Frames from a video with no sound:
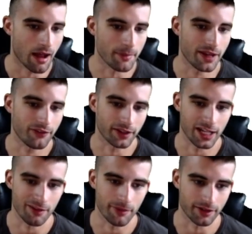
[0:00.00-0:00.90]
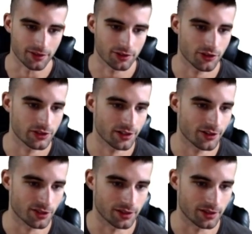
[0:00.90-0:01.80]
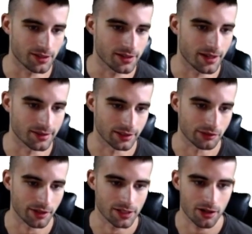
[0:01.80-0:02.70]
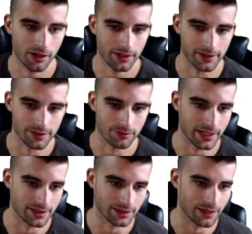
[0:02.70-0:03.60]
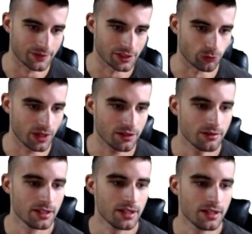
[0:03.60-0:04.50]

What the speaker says: I'm definitely going to have my concerns here, so I think Kike is a great target. He gets righties and lefties well.